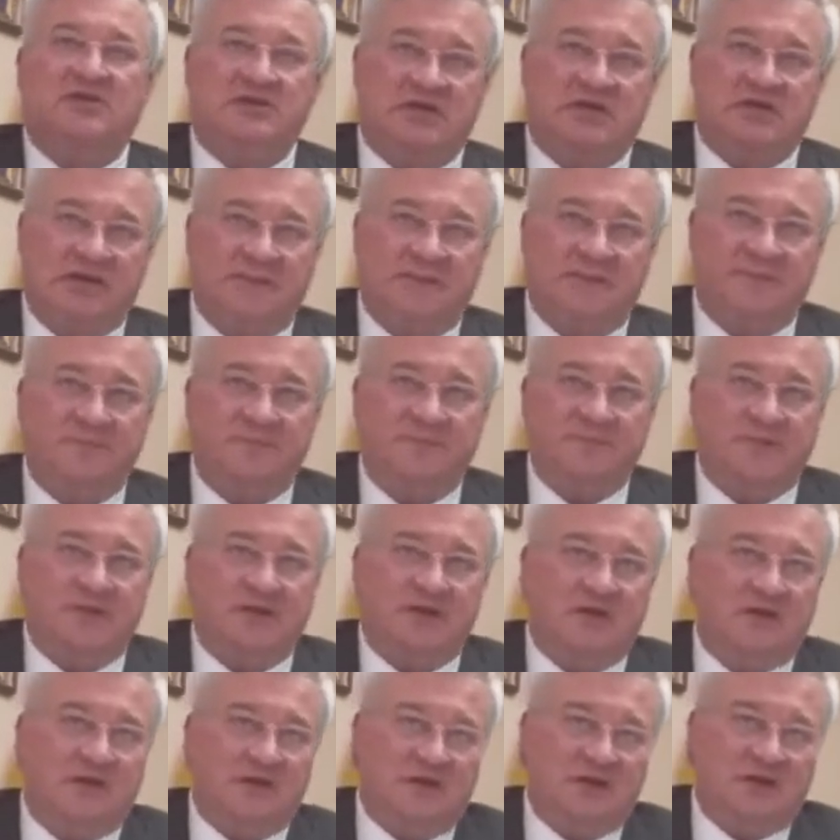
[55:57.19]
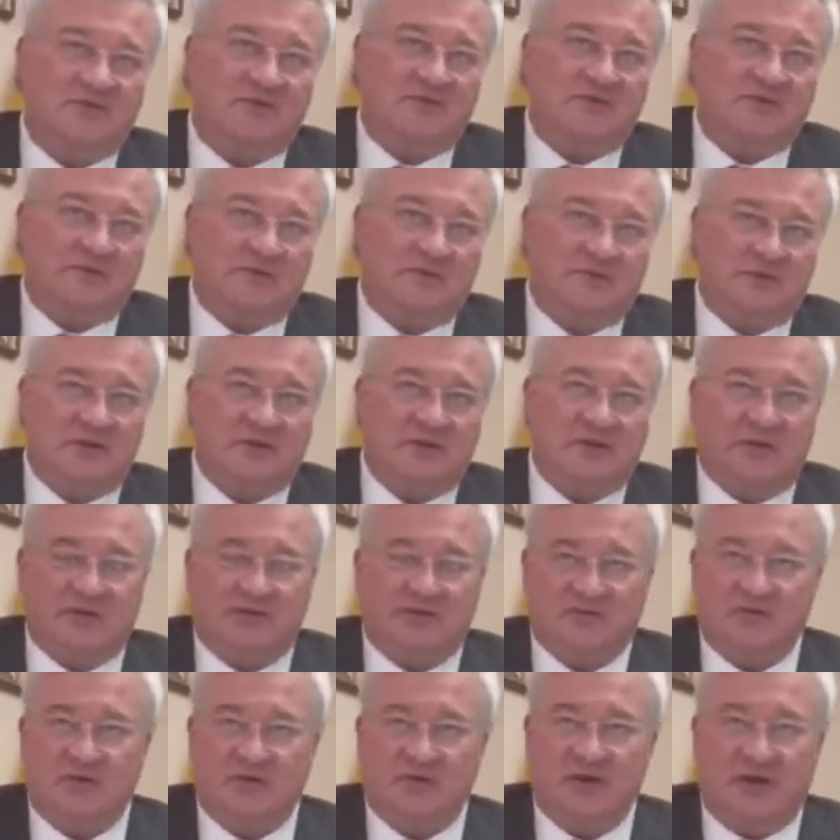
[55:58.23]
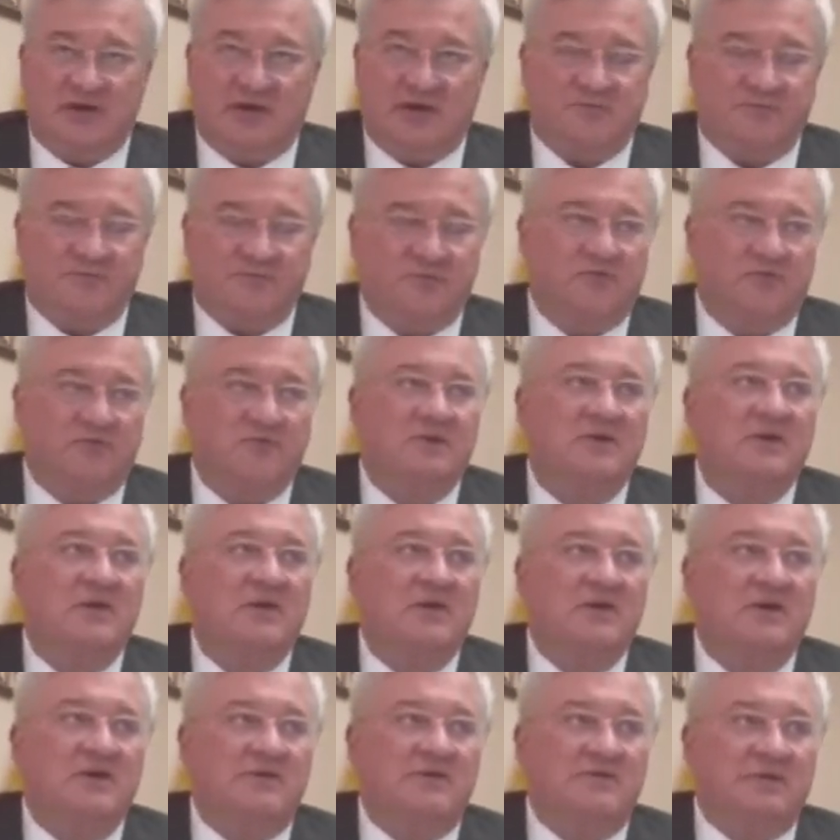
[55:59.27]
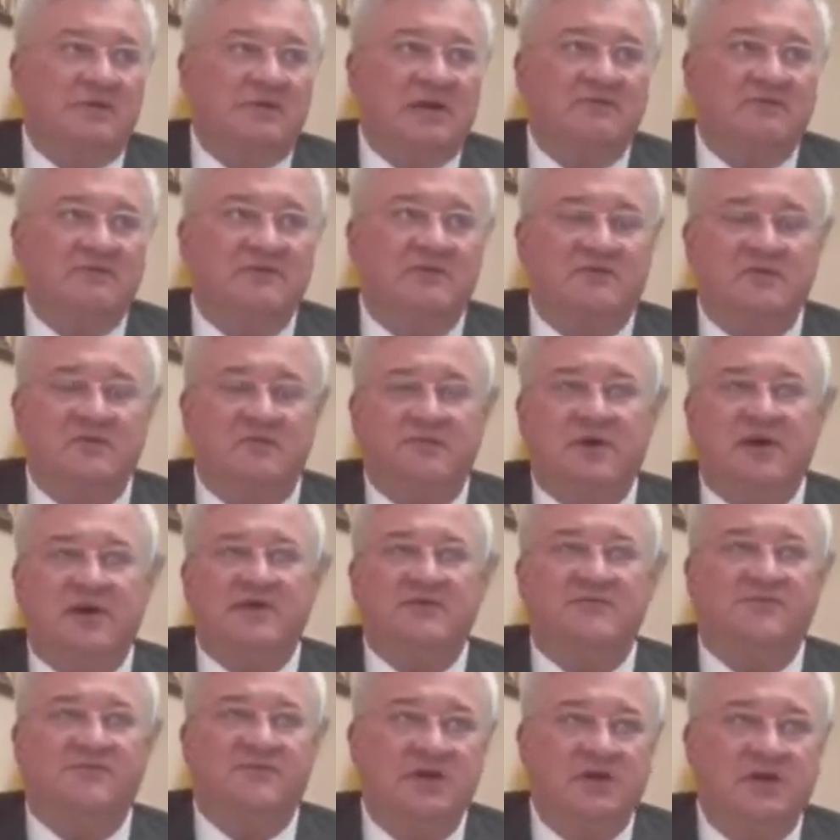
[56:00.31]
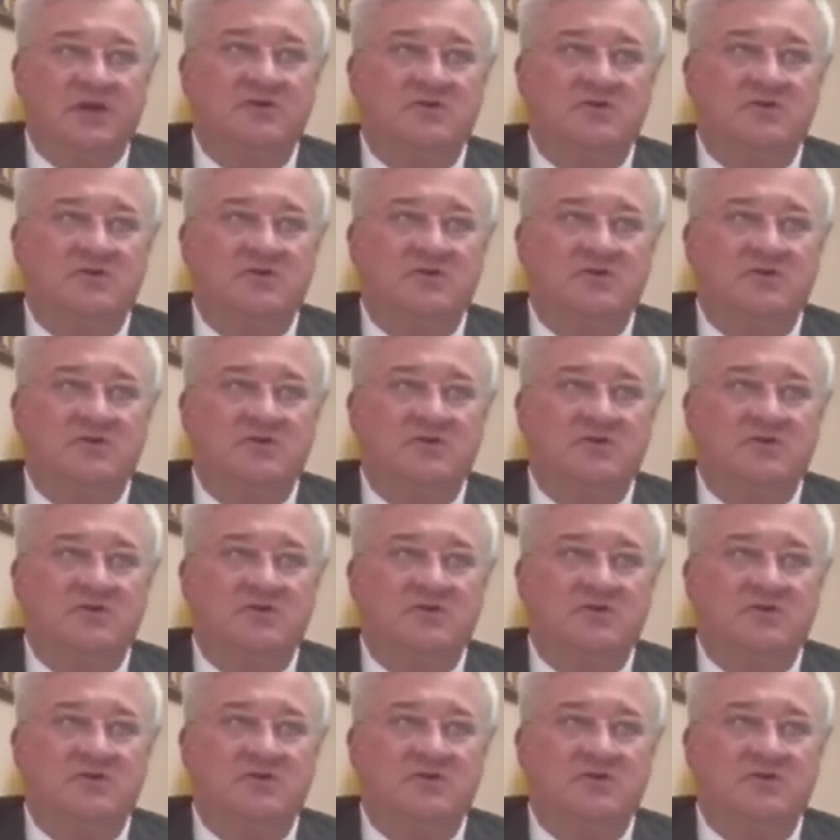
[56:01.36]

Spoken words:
And I cannot but mention Crimean Tatar diaspora,